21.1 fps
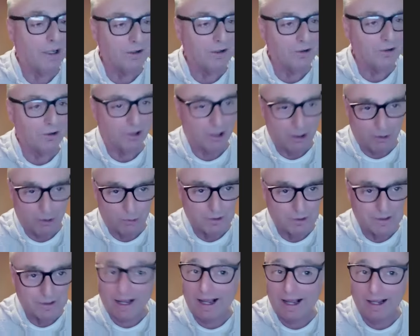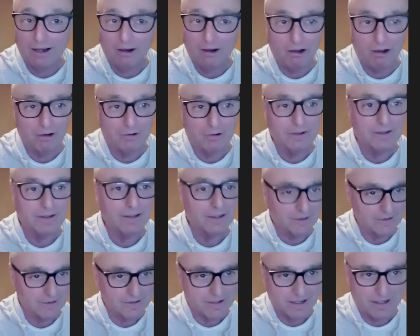in your own dialogue,
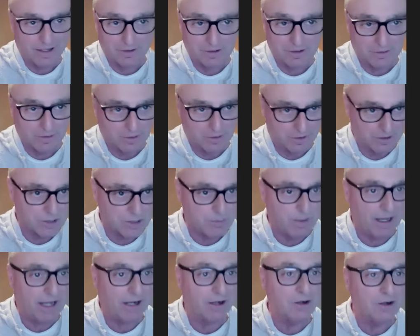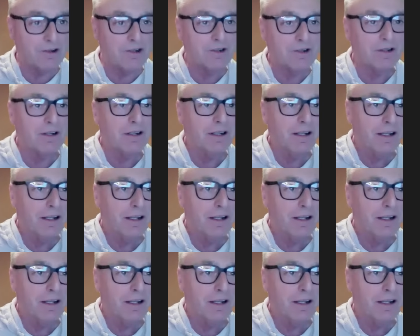and say in, in Spanish,